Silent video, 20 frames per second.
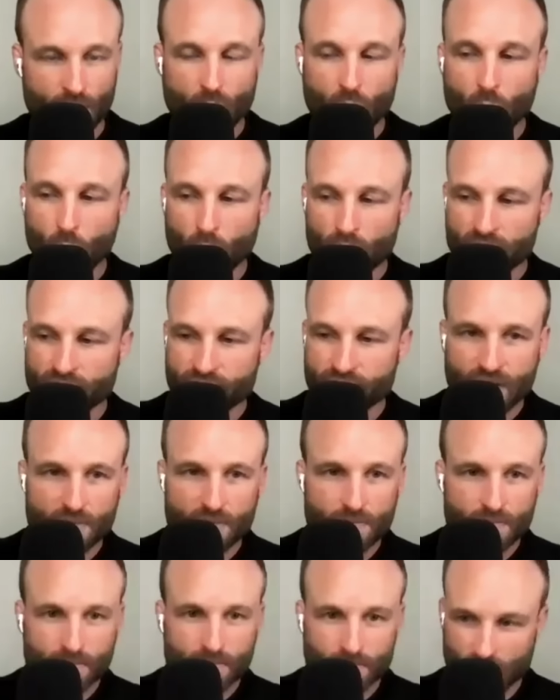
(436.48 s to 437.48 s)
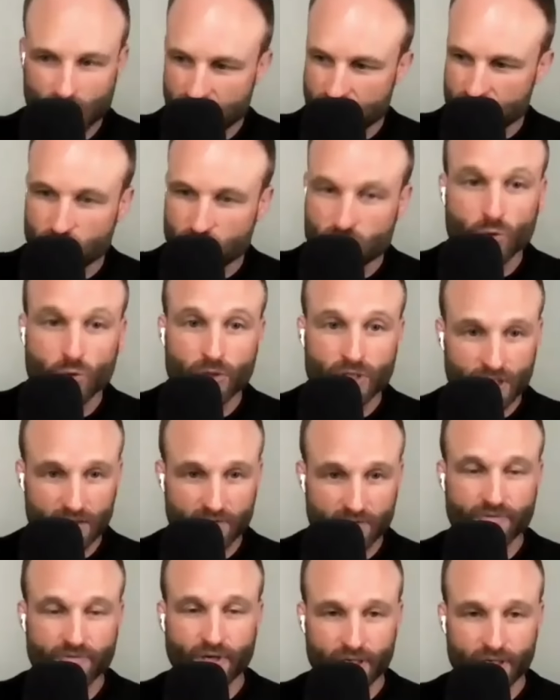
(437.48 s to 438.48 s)
One of them is doing it
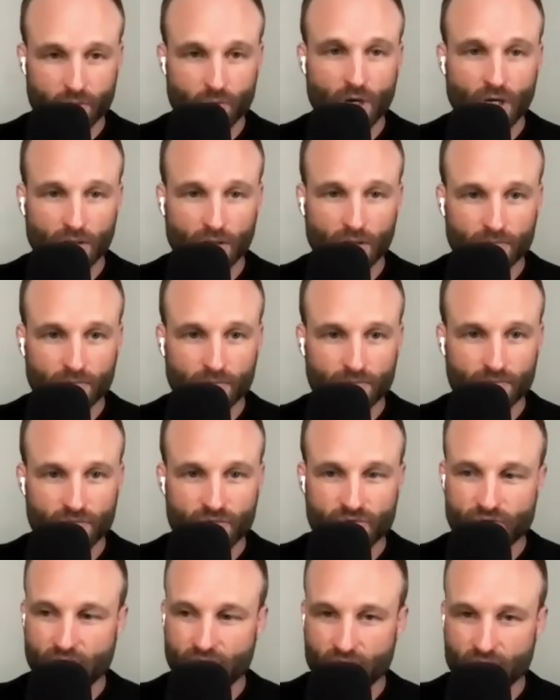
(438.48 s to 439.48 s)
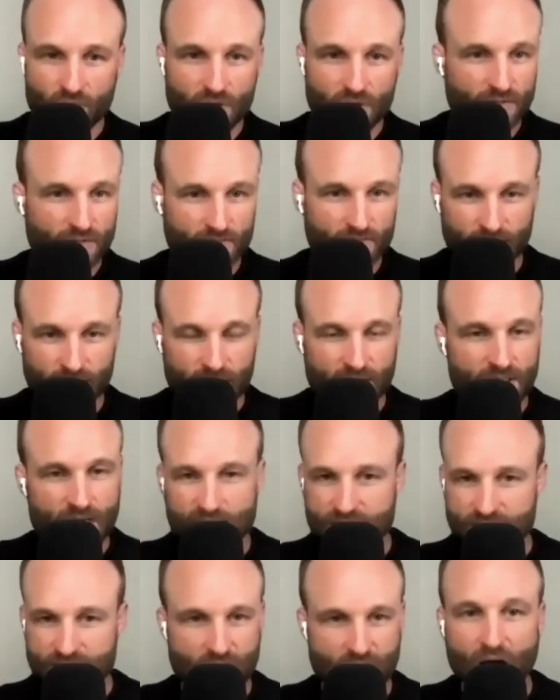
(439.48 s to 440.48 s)
very well. The other one
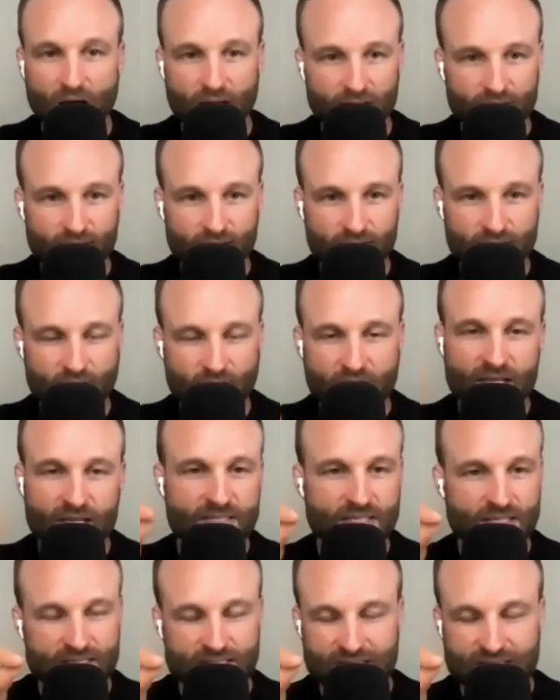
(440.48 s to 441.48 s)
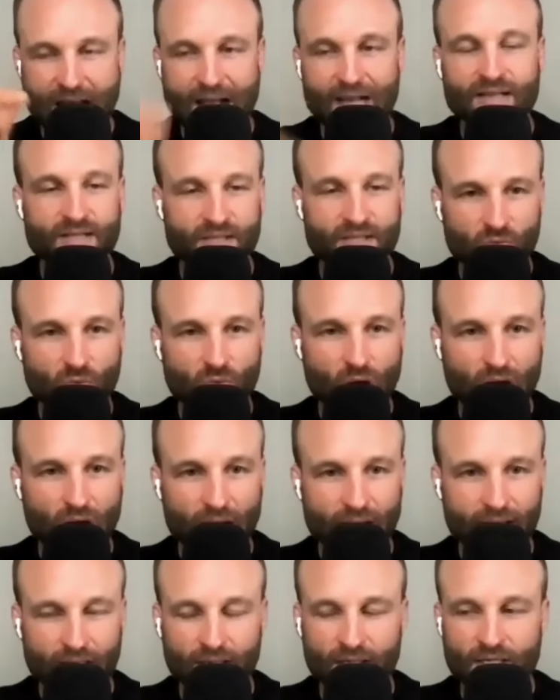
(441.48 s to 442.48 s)
is not. And it's exactly
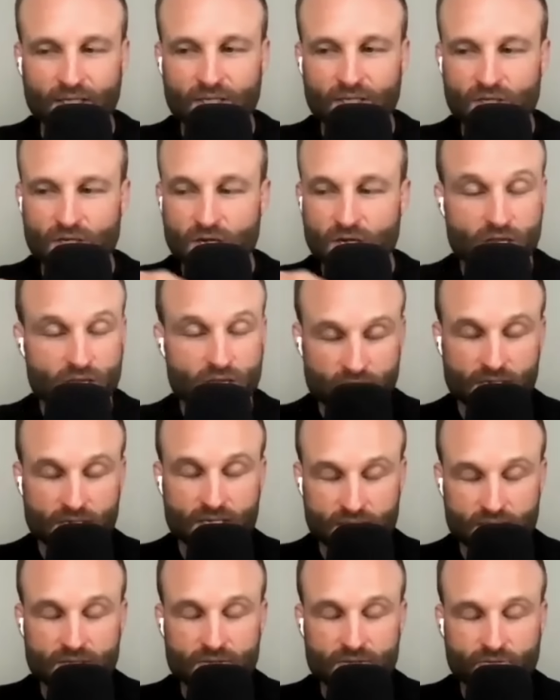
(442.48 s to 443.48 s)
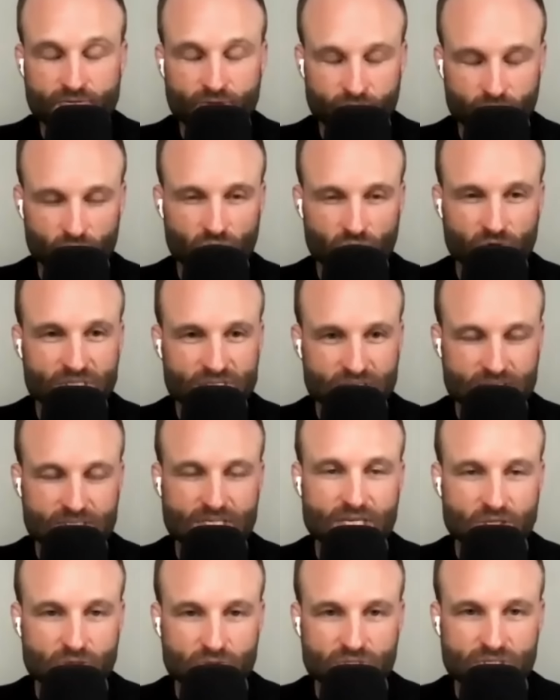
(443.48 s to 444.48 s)
why, it, it, for the reasons
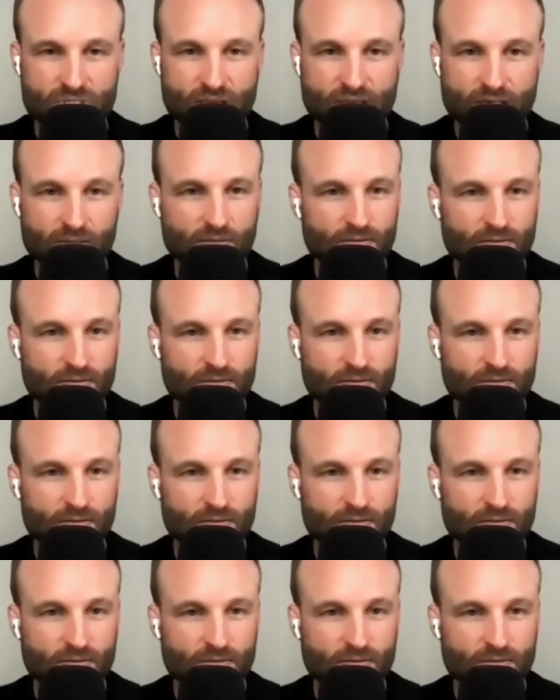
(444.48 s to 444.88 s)
that you said,